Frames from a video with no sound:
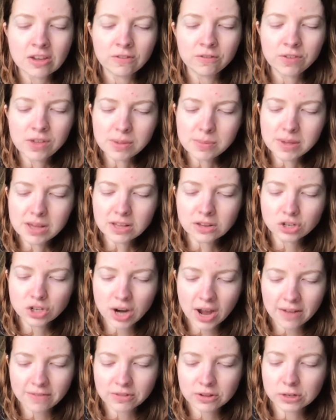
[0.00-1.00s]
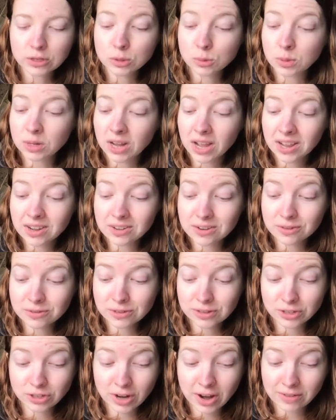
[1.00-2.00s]
Female travelers were not known
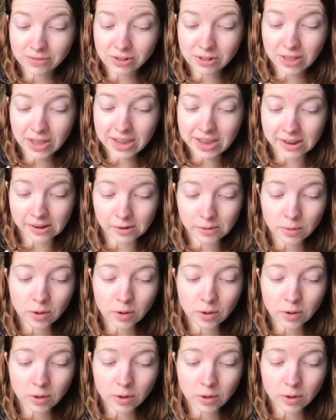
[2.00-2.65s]
to travel light.